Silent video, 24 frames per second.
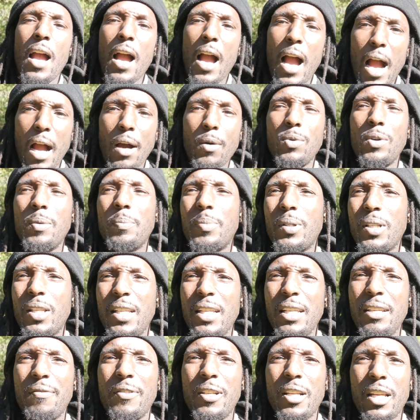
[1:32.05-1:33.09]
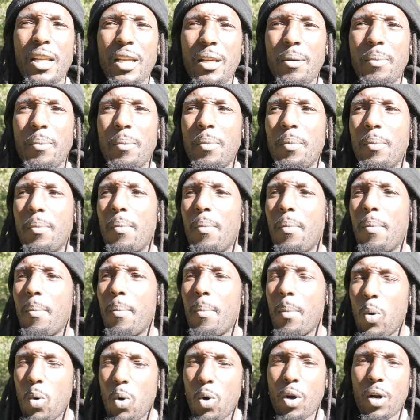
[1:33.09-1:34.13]
I would believe in them
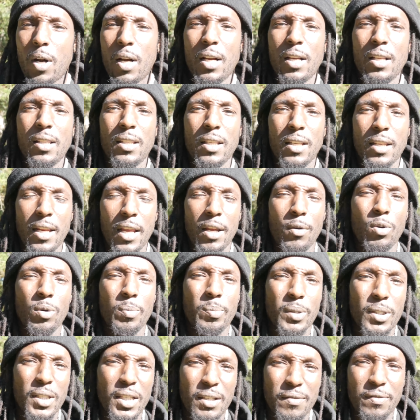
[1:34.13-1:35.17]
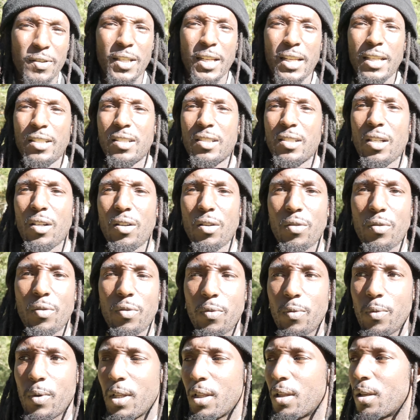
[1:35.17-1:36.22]
more than they would believe in themselves,
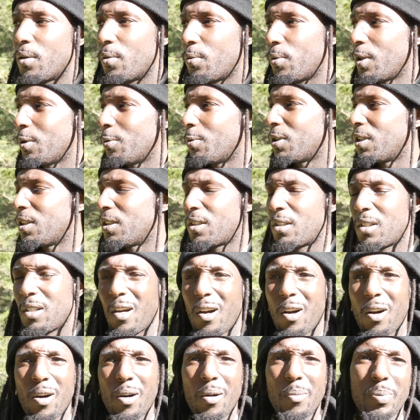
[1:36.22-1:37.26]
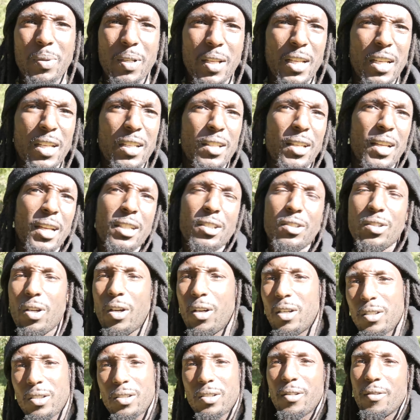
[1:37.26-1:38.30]
whether we was all playing like
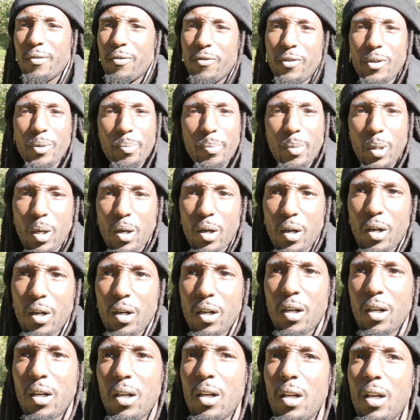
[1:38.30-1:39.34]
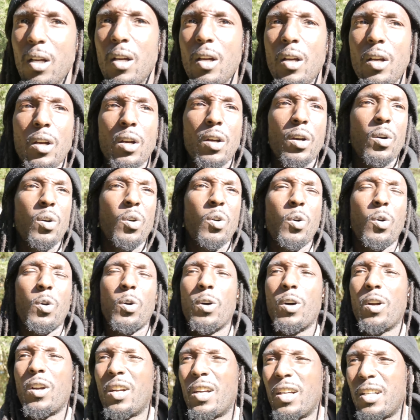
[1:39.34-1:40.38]
toss-up football
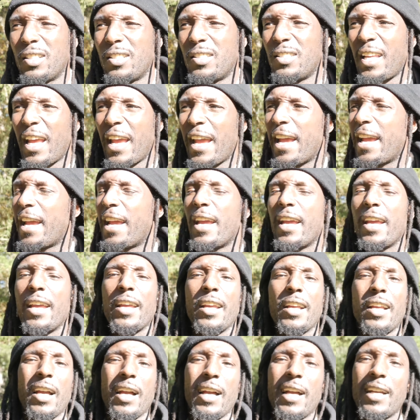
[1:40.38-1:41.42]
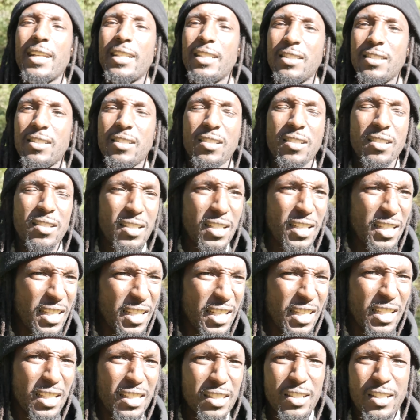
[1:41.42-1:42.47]
or tag, hide and
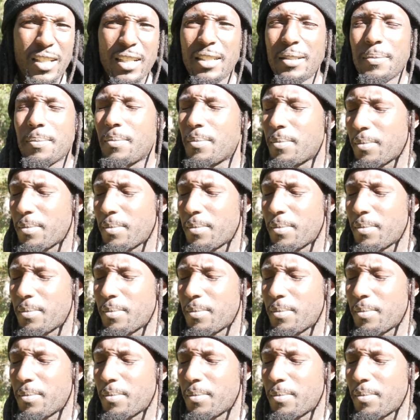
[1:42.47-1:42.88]
seek. Like,